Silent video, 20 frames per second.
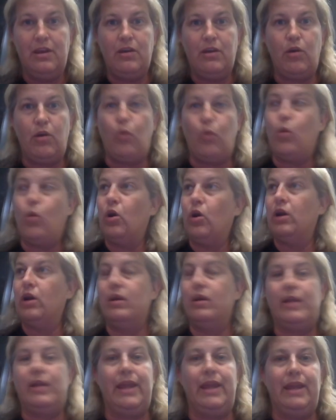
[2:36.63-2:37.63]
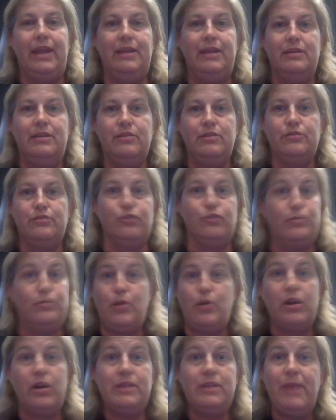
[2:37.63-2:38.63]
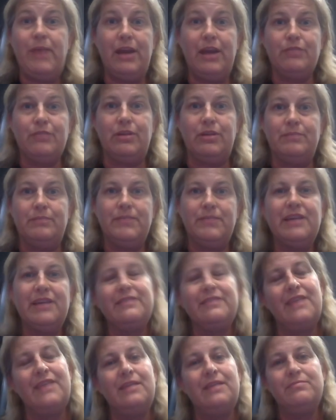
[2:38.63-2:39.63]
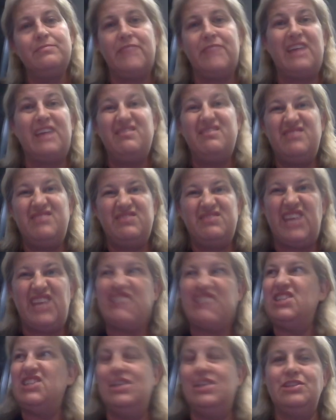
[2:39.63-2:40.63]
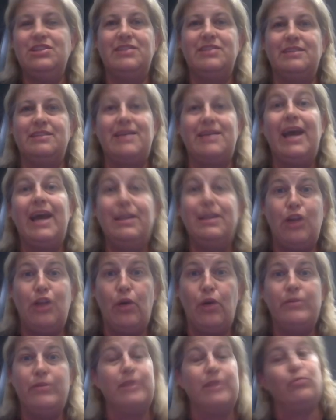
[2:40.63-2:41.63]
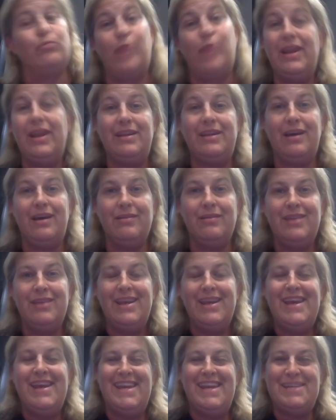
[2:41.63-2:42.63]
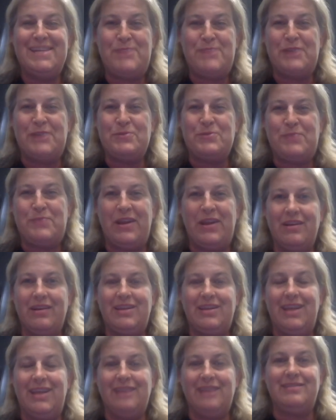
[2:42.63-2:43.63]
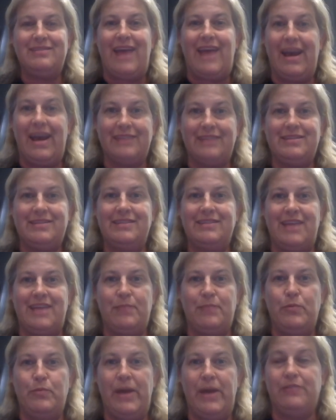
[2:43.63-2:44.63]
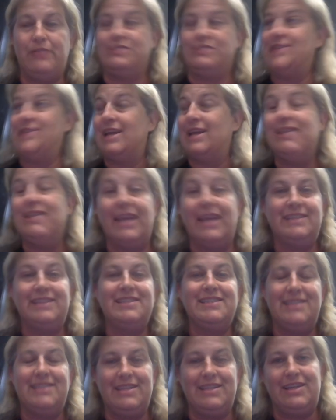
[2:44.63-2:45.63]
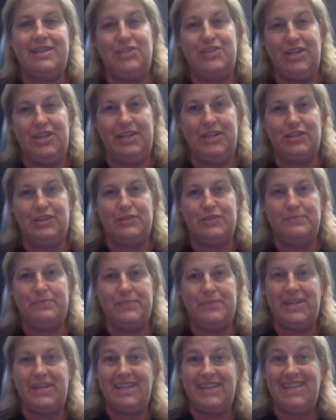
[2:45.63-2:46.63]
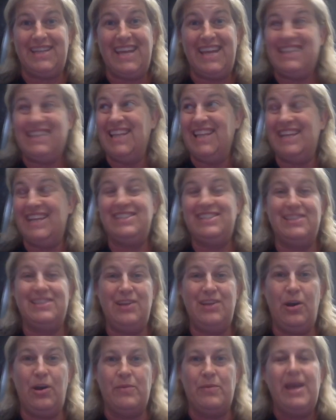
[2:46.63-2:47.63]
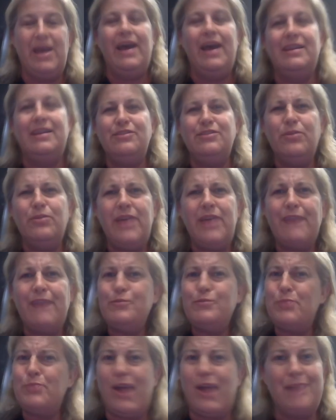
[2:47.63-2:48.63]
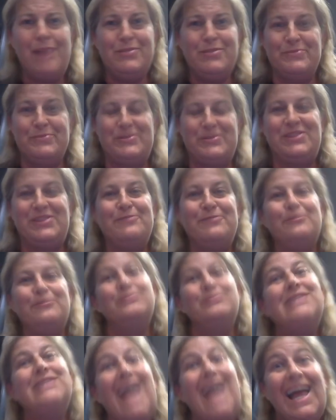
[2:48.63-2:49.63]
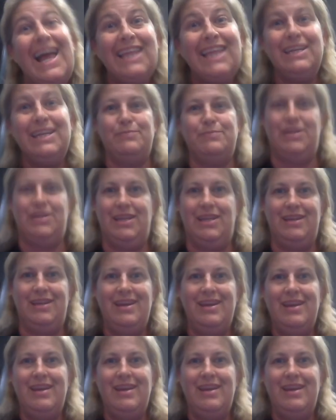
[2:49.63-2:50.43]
or a third-party battery, because that changes things. I know that right now, independent repair can't access Apple batteries. I'd like to see that change, but I'd like to know. I don't have a problem with the phone telling me,